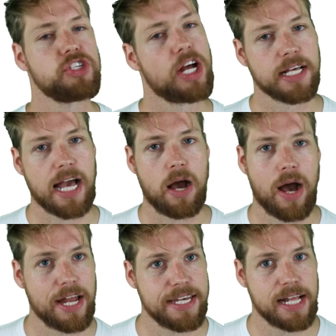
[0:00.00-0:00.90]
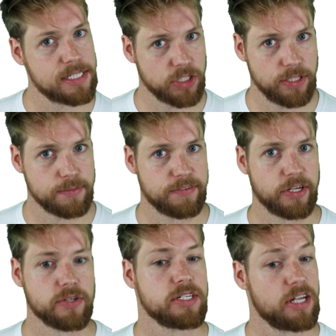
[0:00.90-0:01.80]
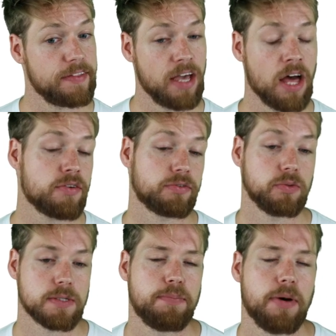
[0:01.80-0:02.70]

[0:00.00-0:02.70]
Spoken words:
check out our nets and cubes video to learn the other rules,